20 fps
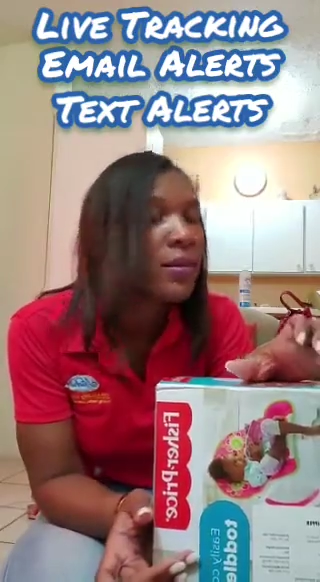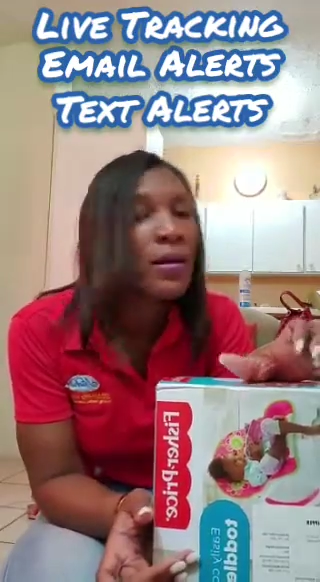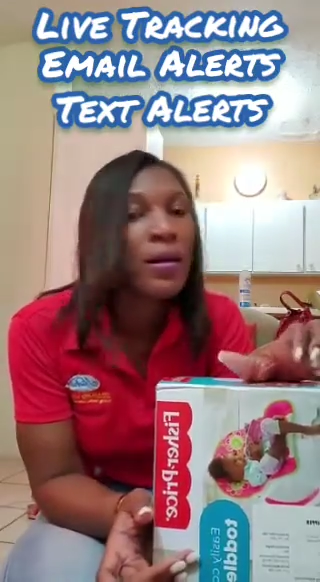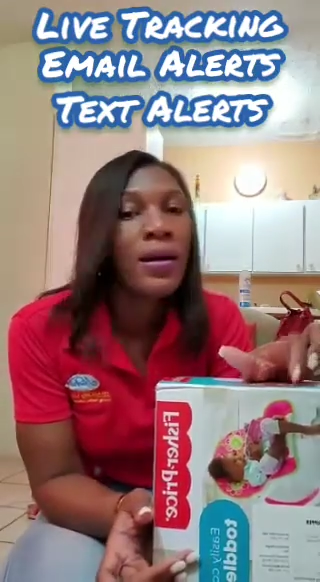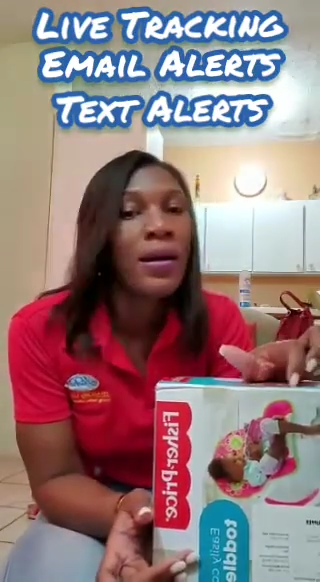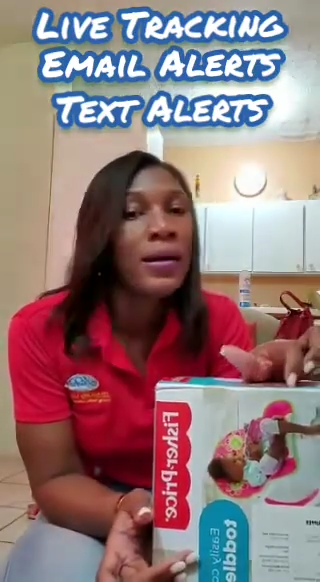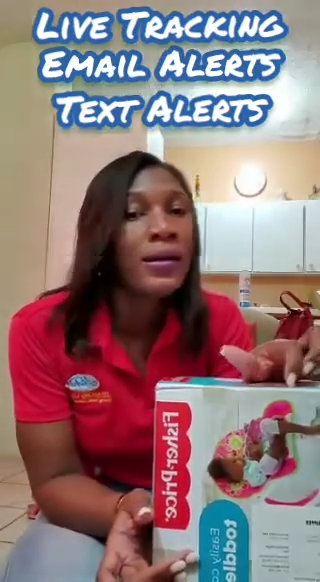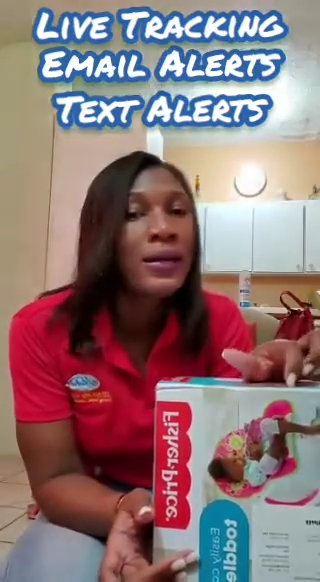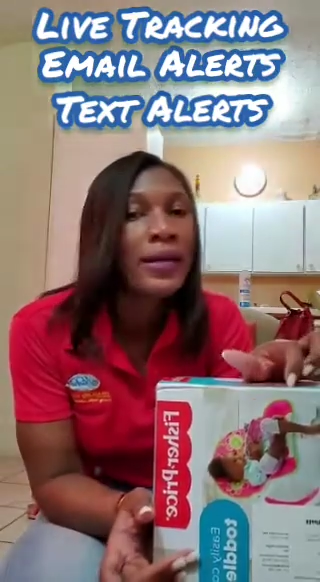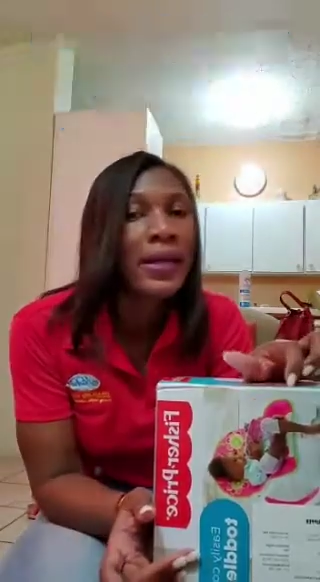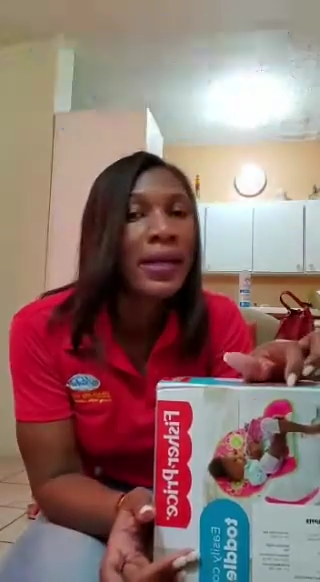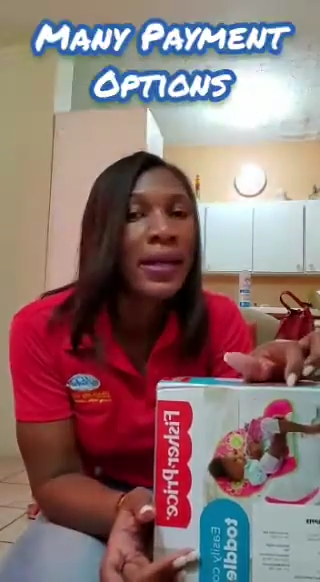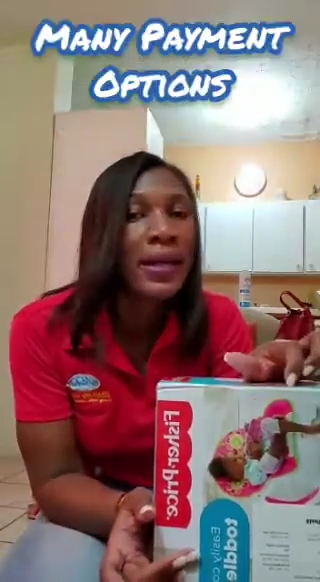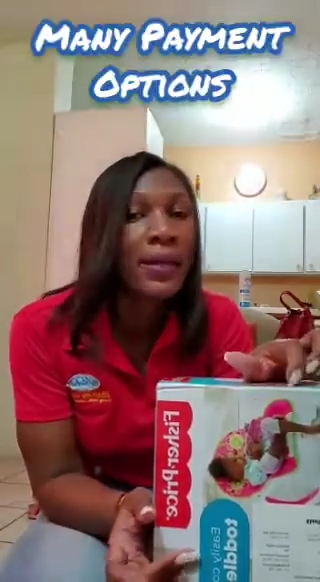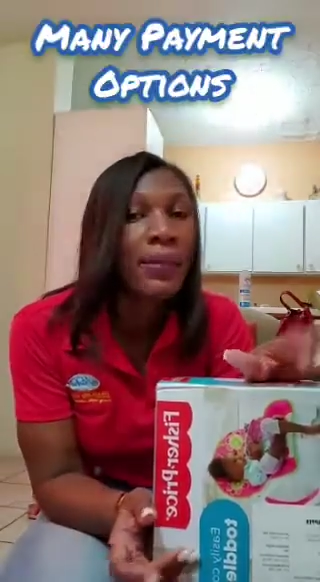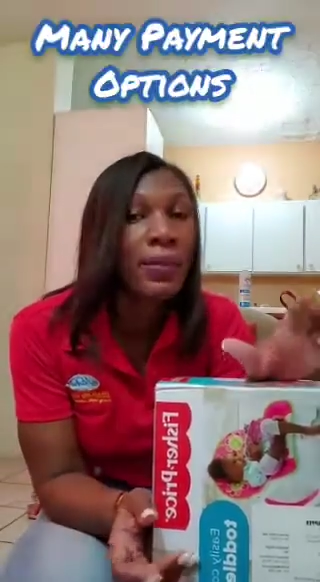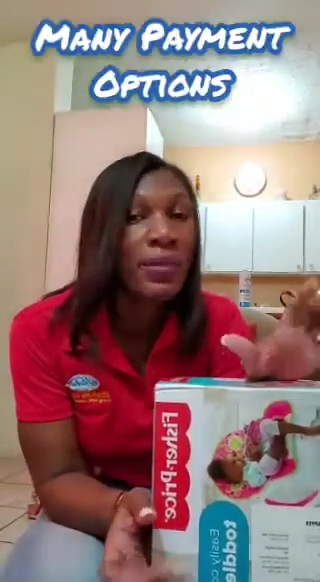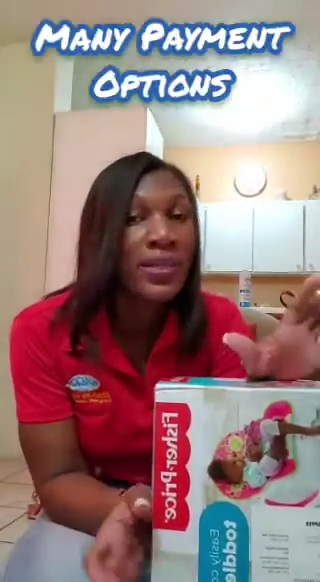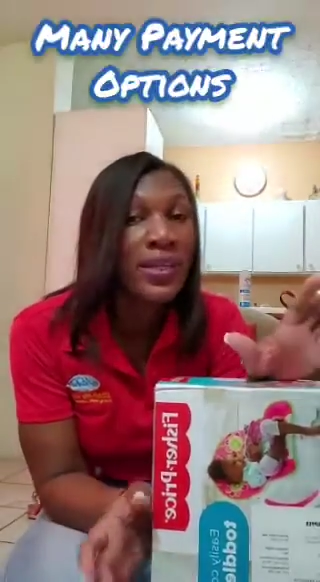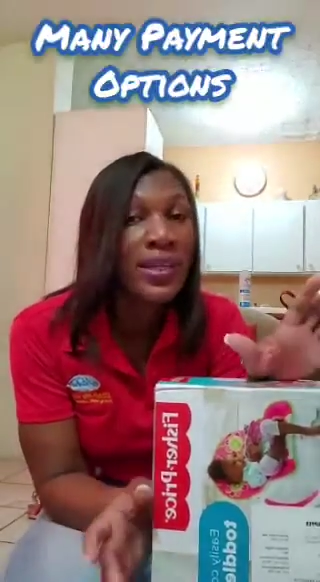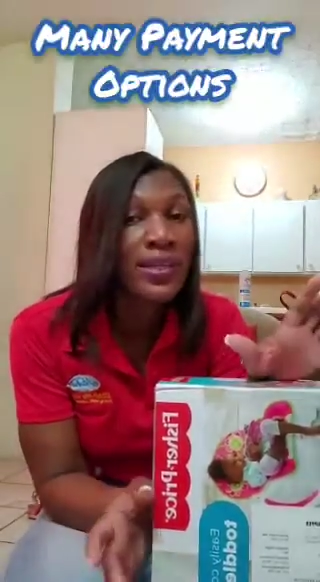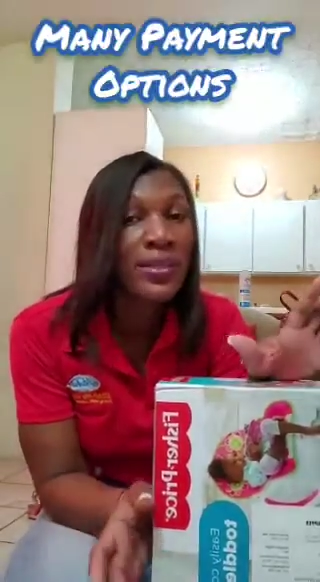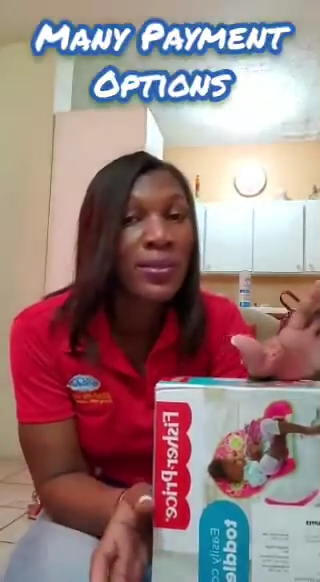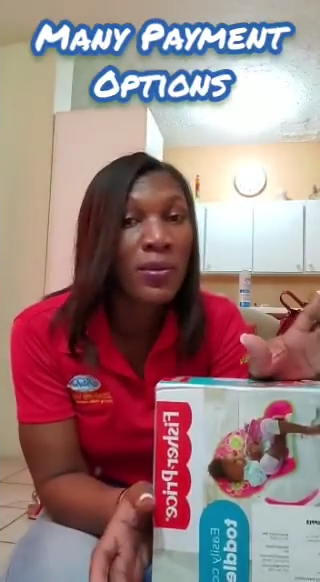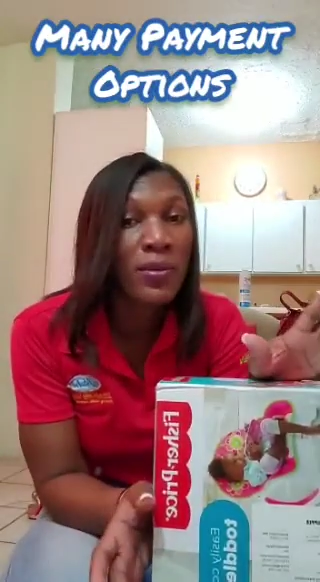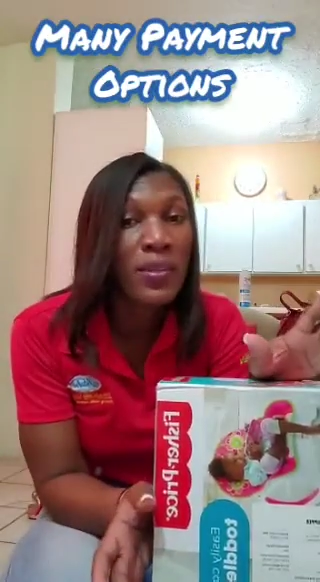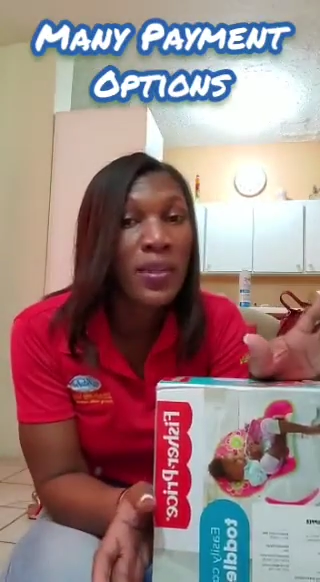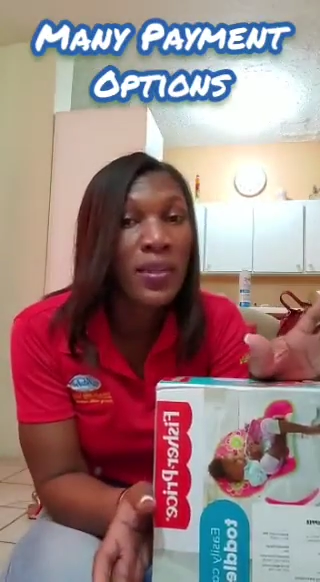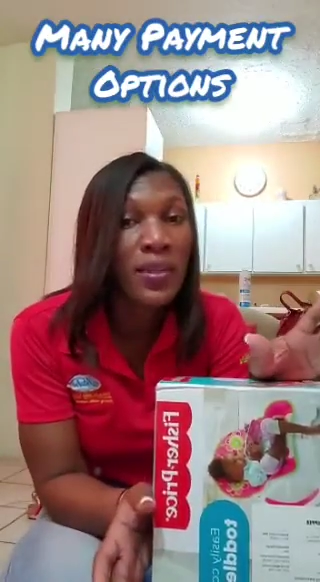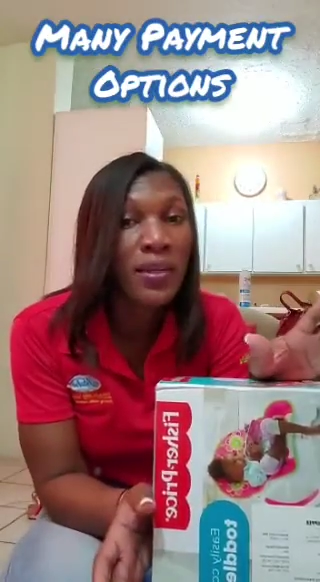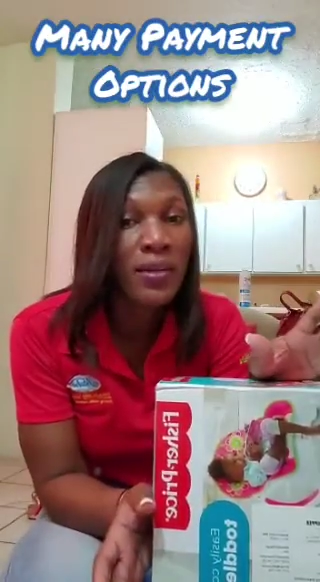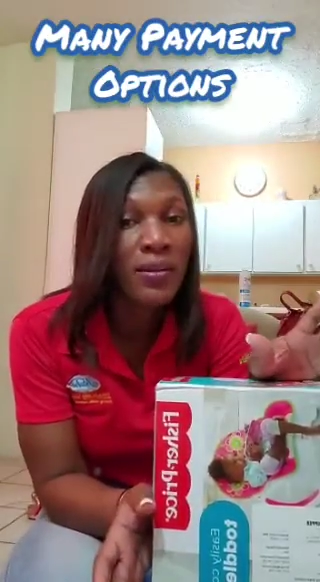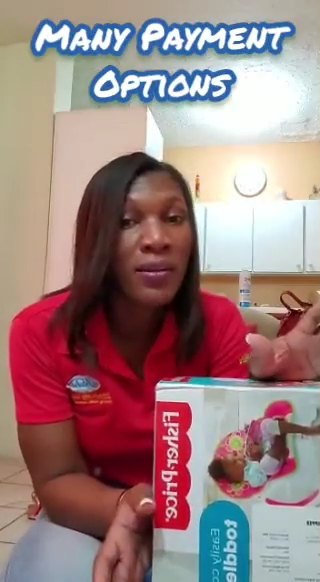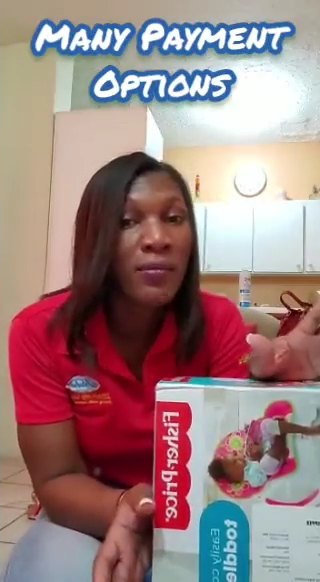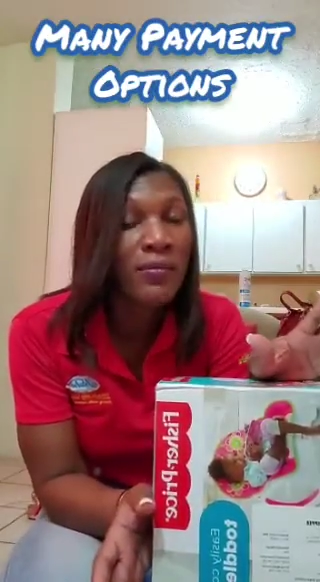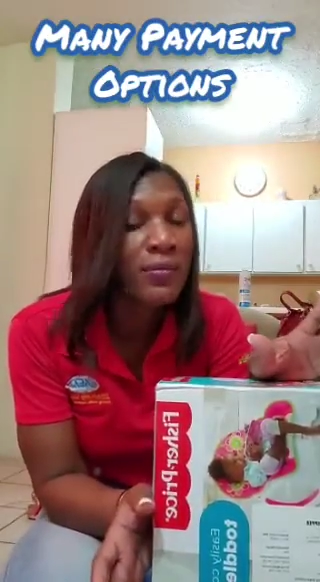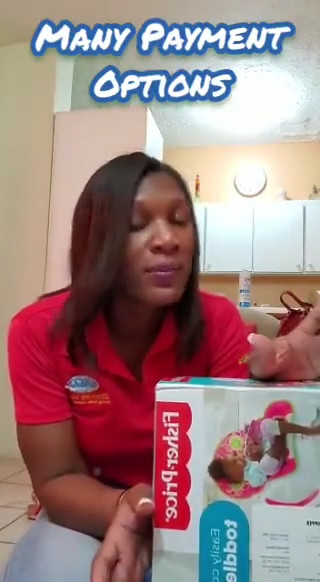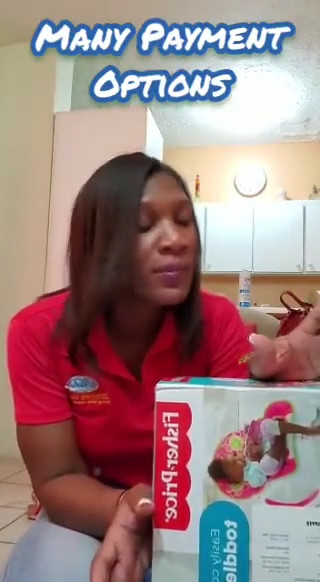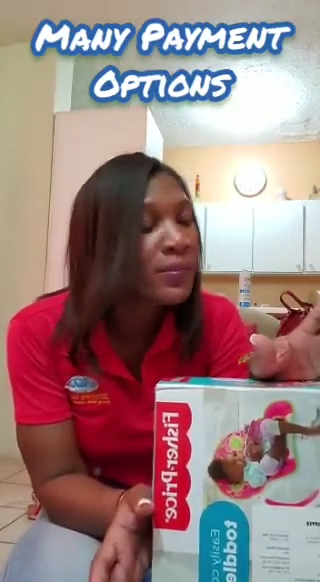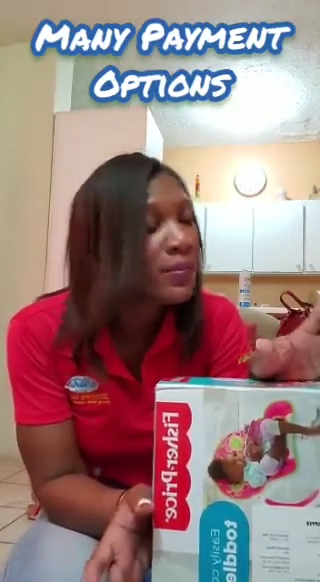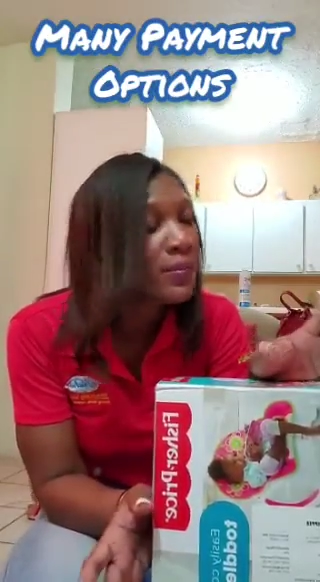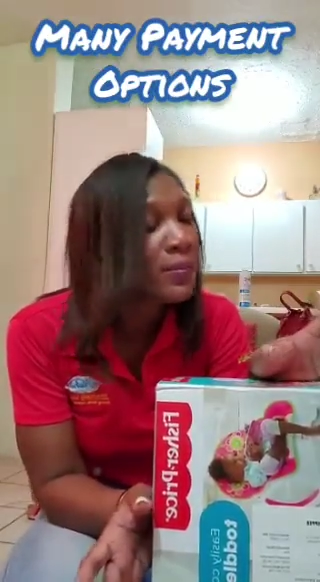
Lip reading: online, which I totally loved.